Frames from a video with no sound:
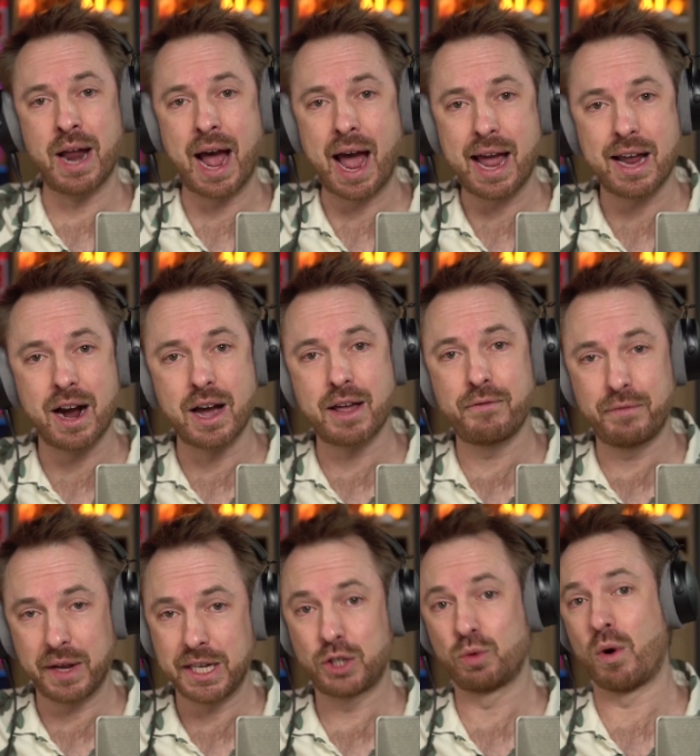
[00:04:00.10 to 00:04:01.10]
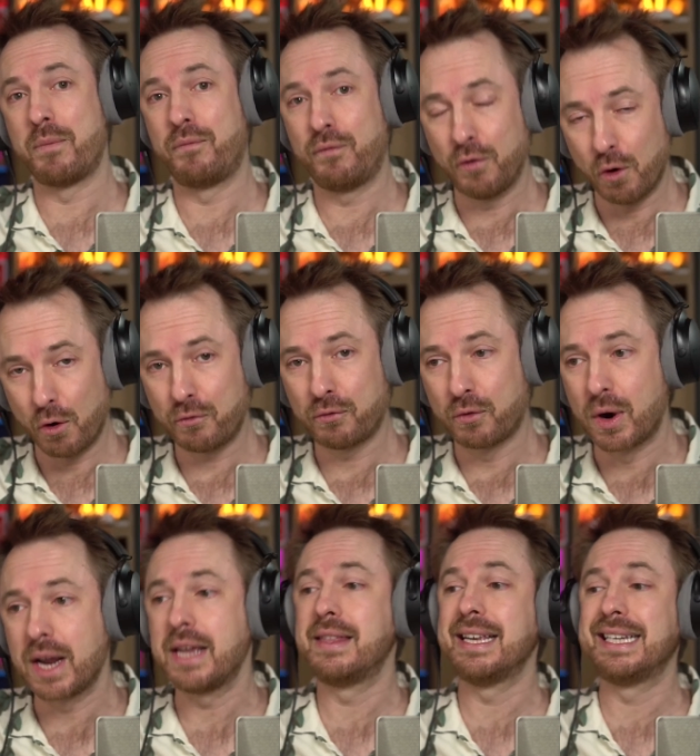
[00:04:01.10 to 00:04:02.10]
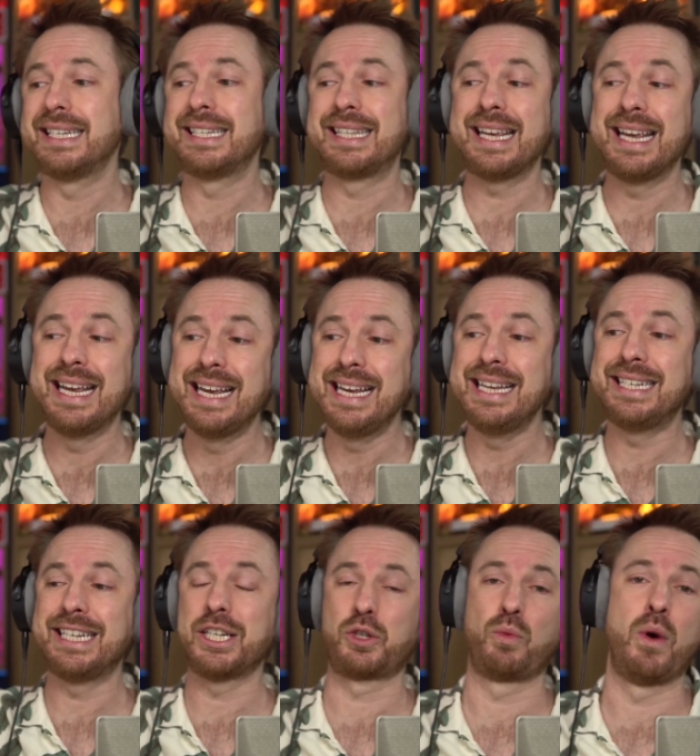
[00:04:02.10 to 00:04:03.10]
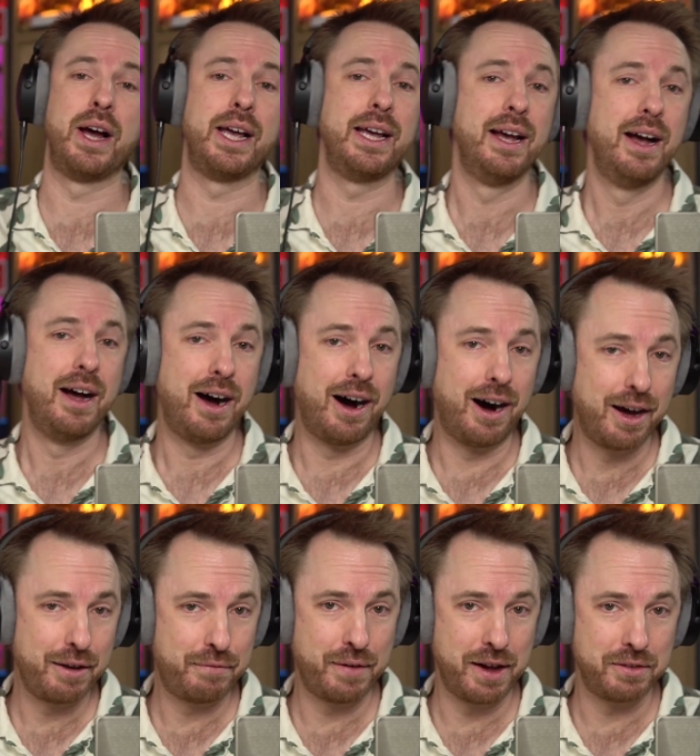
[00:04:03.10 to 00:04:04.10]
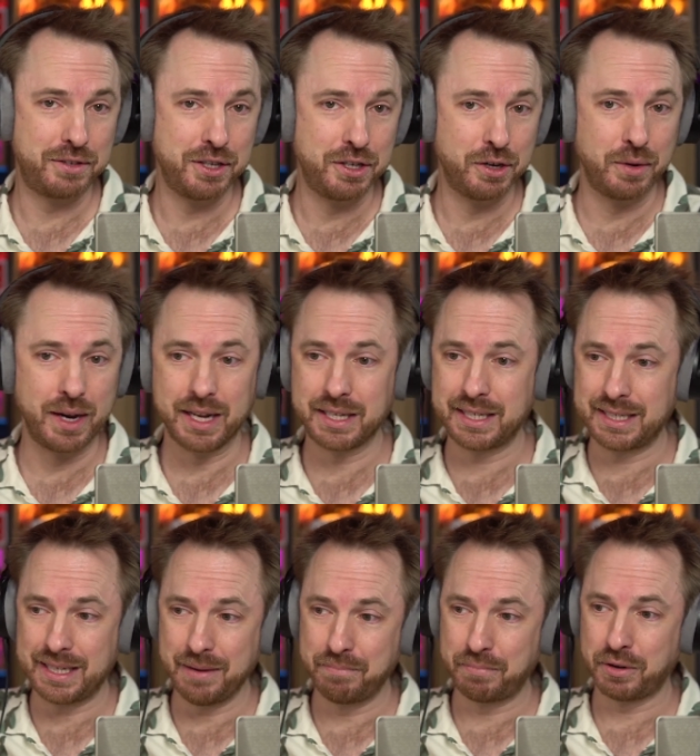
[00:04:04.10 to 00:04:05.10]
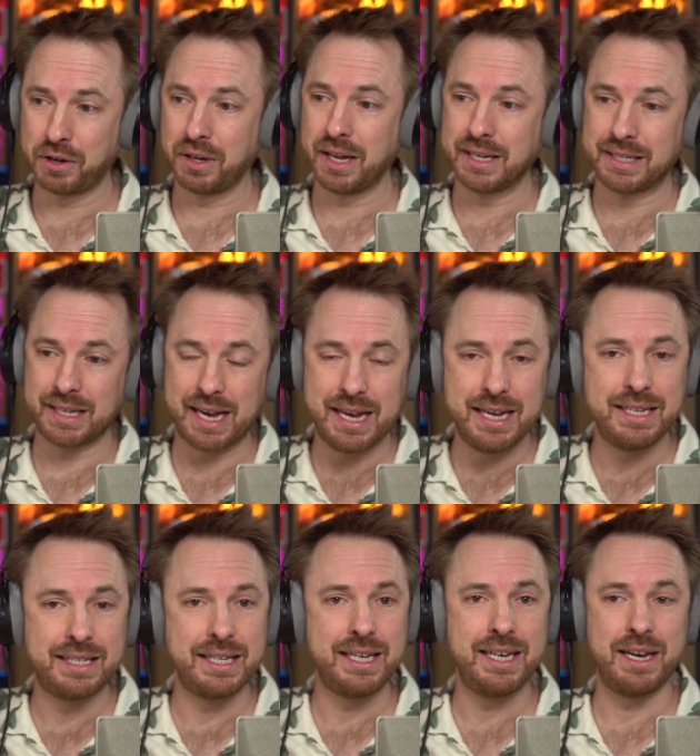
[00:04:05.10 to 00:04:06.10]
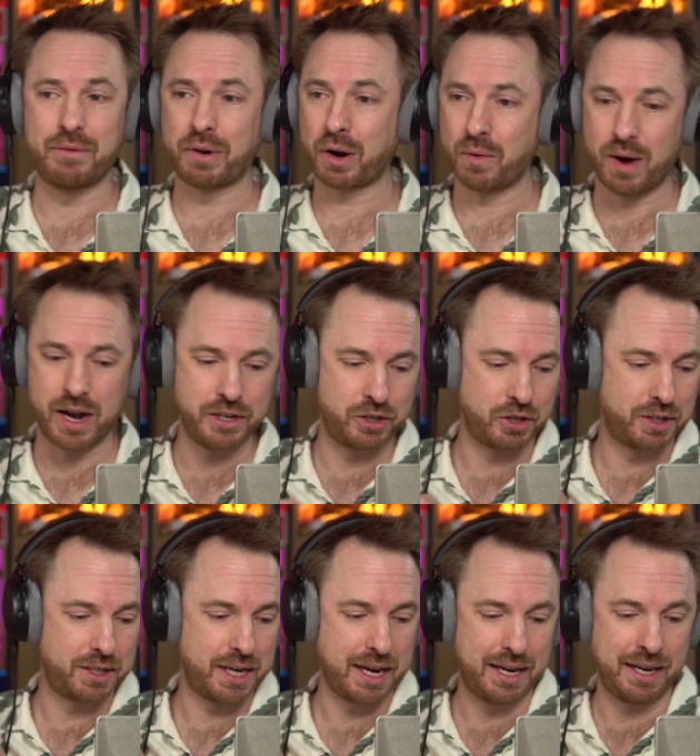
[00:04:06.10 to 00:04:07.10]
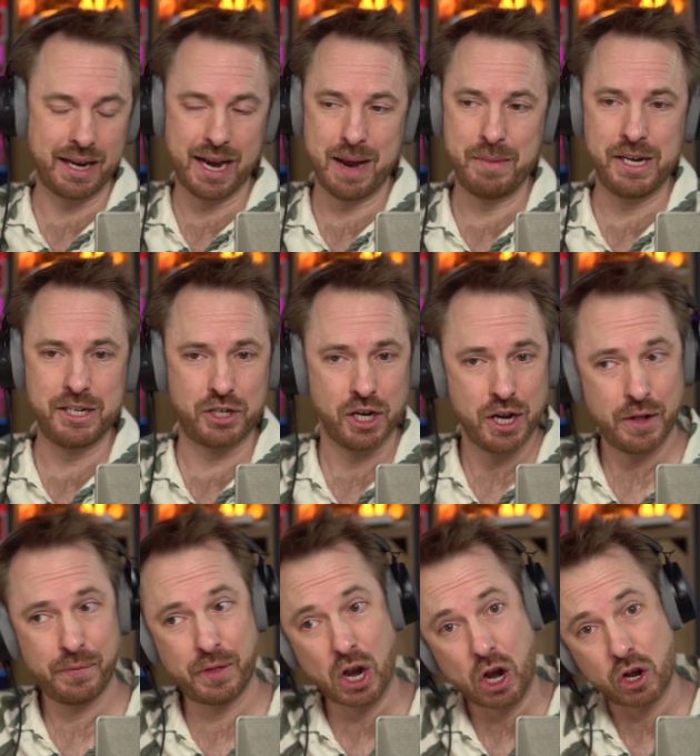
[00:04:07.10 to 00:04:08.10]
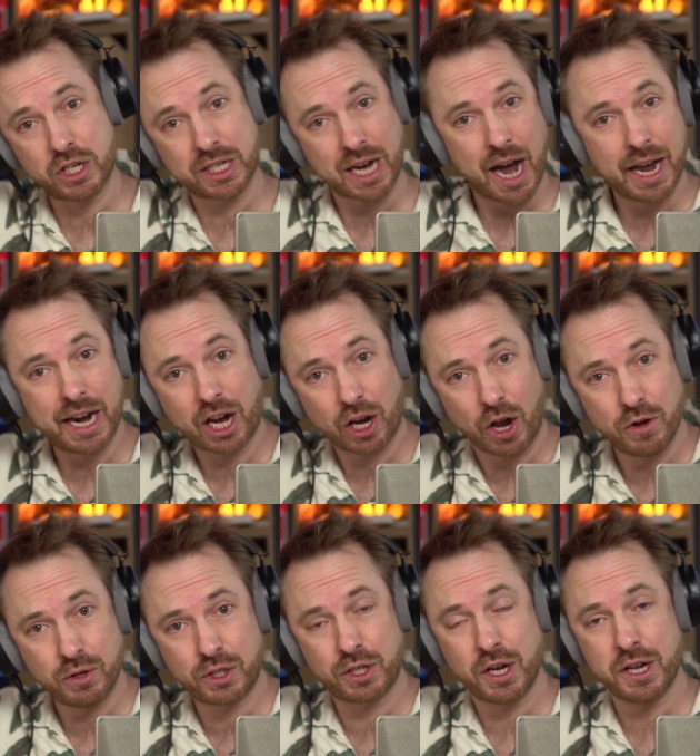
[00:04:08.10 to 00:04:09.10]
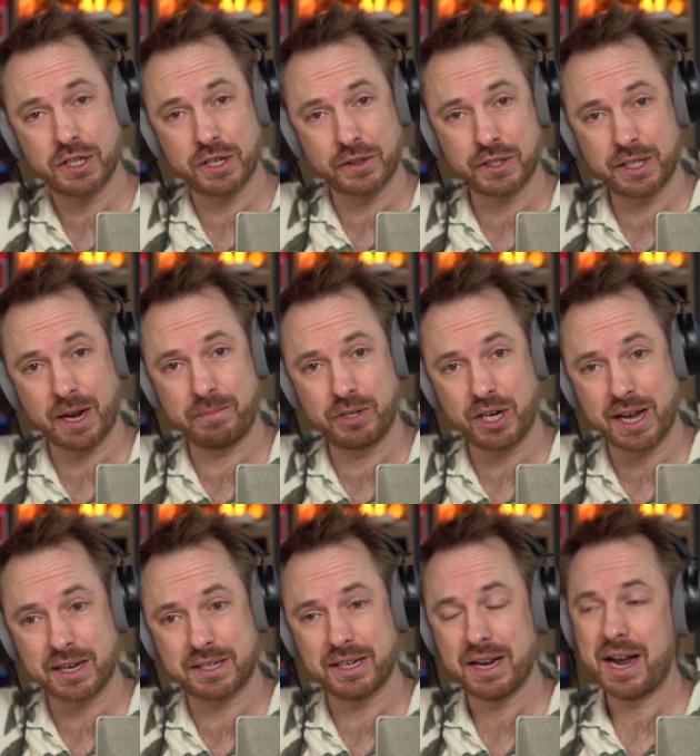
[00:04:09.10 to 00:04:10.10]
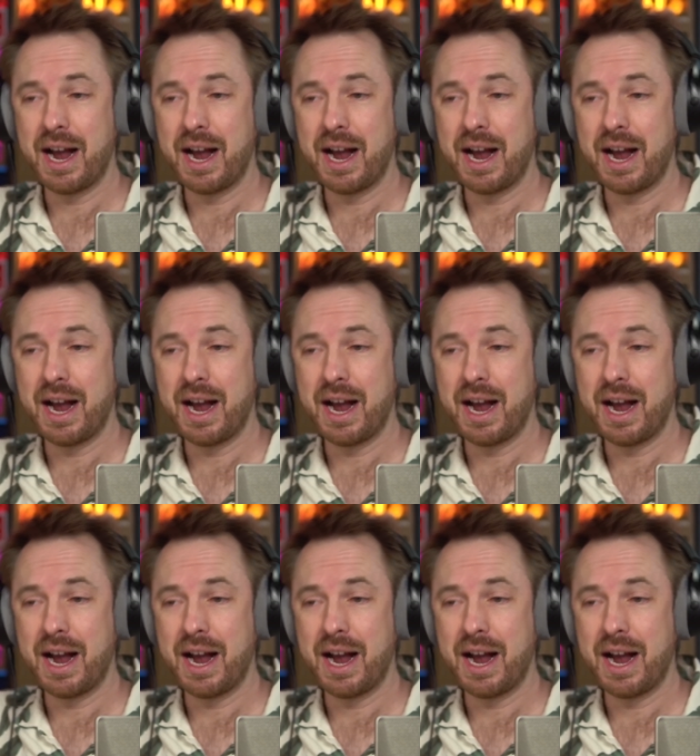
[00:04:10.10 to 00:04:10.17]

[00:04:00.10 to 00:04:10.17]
an AI face swap for free, this is the easiest way I've found to do it. It's simple, it's easy, it requires just taking an image that looks kind of close to the subject